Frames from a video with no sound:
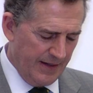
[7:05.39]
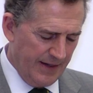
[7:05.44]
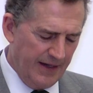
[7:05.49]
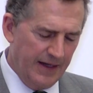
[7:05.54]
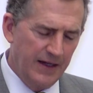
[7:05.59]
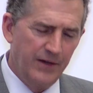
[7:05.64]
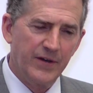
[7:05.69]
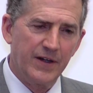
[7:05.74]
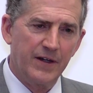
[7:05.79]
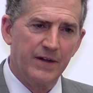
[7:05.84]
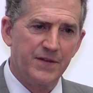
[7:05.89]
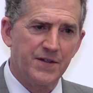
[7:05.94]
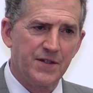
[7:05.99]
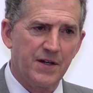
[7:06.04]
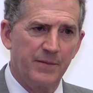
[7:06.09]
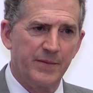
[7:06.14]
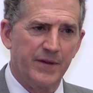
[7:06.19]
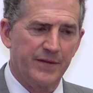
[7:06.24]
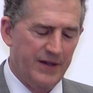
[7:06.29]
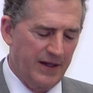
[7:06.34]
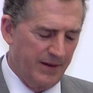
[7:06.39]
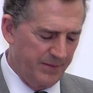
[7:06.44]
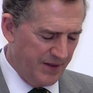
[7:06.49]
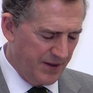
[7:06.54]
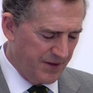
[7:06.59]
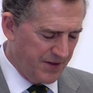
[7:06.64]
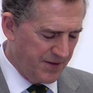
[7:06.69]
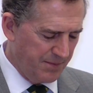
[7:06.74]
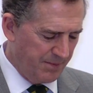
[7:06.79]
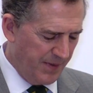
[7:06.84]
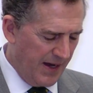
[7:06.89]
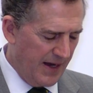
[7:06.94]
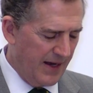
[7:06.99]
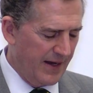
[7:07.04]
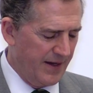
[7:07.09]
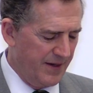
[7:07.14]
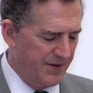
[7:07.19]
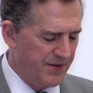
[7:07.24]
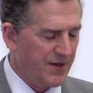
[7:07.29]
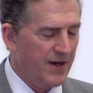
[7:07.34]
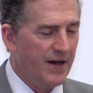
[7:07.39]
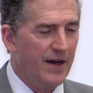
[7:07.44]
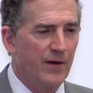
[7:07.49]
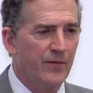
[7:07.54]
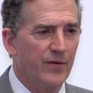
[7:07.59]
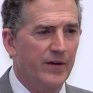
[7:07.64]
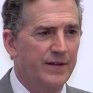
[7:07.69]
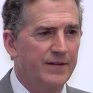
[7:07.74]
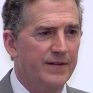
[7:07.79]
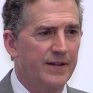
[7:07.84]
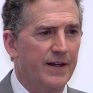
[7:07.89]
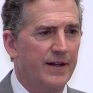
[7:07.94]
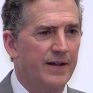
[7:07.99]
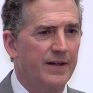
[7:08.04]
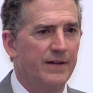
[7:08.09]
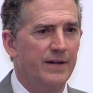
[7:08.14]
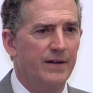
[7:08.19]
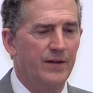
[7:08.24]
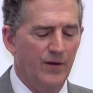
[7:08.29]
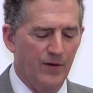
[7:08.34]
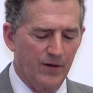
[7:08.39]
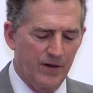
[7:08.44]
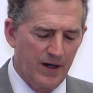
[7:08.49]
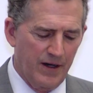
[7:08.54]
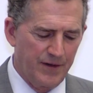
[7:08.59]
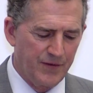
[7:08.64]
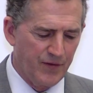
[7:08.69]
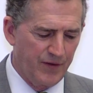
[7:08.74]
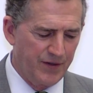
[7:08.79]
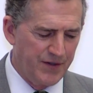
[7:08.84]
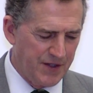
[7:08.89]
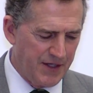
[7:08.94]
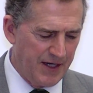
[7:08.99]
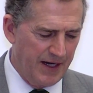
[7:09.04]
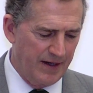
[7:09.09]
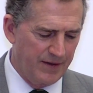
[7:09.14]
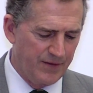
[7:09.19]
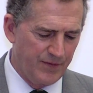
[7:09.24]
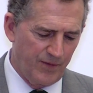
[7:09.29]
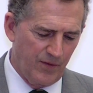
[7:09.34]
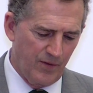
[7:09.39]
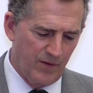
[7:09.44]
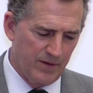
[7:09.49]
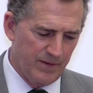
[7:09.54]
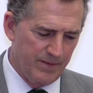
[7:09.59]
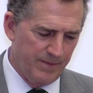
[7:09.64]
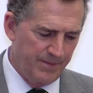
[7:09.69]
even if some of them despise everything your country stands for.